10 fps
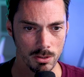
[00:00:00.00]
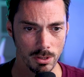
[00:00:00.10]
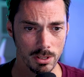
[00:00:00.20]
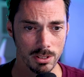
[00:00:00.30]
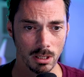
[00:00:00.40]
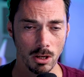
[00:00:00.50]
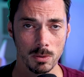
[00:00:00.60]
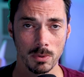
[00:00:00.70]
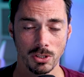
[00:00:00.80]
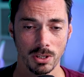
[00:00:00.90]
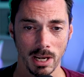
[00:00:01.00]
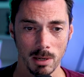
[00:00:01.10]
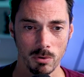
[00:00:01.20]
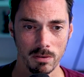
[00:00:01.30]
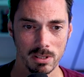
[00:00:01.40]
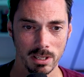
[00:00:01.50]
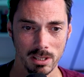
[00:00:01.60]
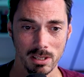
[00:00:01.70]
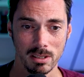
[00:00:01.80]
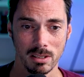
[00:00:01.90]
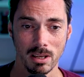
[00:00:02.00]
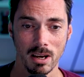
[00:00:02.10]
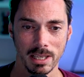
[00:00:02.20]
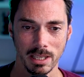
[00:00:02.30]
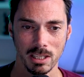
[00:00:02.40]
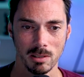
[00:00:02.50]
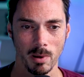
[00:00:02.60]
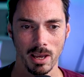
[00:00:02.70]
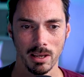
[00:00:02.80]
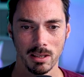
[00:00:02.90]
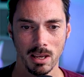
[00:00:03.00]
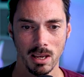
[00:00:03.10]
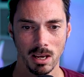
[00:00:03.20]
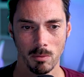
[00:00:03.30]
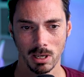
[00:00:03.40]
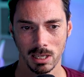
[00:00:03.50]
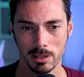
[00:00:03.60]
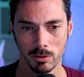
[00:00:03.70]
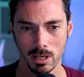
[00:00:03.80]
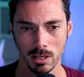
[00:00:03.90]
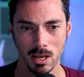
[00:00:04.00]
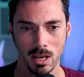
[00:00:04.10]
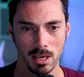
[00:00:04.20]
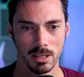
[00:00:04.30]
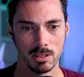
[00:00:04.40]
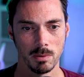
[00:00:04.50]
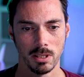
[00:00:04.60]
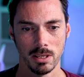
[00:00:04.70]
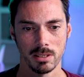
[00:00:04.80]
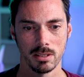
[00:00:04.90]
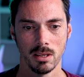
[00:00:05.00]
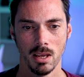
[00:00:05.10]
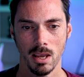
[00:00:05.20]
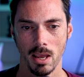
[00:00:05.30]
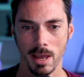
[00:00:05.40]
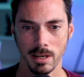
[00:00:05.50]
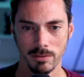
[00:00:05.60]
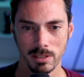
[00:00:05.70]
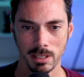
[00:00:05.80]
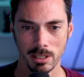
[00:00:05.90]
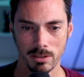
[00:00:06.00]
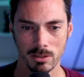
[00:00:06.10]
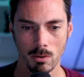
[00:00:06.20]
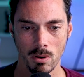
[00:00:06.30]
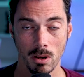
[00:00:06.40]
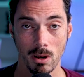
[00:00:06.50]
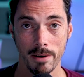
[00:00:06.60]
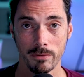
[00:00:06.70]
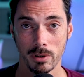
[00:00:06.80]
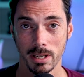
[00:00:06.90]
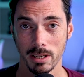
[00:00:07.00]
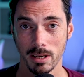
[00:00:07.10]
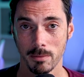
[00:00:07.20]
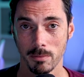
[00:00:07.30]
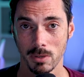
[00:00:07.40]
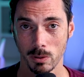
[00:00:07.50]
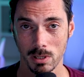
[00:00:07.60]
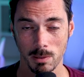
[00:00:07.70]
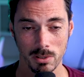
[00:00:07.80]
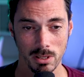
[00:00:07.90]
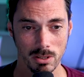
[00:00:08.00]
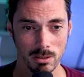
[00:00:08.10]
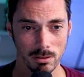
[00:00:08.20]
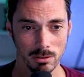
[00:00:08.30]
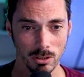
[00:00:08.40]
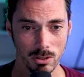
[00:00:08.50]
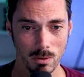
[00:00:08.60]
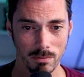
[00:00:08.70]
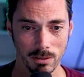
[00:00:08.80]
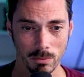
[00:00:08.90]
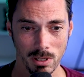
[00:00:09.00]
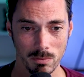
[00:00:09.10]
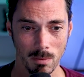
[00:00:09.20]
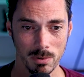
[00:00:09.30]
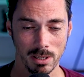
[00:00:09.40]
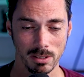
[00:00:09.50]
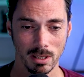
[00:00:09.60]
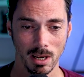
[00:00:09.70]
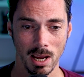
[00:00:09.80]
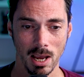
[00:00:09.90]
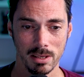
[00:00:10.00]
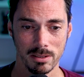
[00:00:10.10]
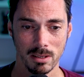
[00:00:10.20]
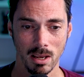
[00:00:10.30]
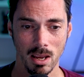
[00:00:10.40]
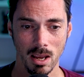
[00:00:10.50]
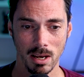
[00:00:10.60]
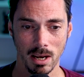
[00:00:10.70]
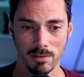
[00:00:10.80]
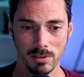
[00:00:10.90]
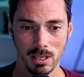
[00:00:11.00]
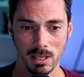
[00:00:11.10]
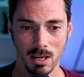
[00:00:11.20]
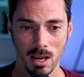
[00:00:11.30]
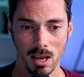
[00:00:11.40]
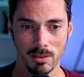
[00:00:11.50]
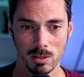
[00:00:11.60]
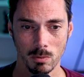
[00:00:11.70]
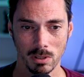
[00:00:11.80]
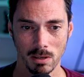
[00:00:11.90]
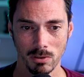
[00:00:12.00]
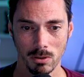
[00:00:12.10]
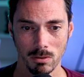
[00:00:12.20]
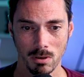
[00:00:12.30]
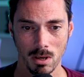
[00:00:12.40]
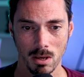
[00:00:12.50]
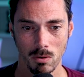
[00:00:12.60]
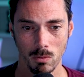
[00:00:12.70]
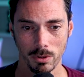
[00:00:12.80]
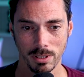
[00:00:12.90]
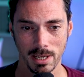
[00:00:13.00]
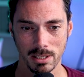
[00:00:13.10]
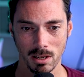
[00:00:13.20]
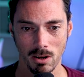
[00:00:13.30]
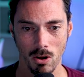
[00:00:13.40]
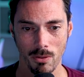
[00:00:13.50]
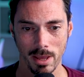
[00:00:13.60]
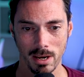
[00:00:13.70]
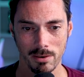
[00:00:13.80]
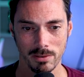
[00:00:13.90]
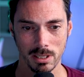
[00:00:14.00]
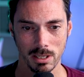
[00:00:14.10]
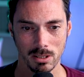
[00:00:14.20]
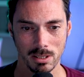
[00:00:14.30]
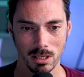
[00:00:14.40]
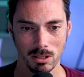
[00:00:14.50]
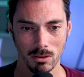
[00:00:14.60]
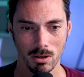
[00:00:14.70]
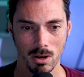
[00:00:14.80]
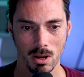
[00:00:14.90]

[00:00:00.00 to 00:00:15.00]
So this is a close position I had previously. This is a DAI ETH pair. And when I click on it, it gives me this NFT. So every liquidity position on Uniswap V3 is represented as an NFT. And this will give you all the data on that NFT to tell you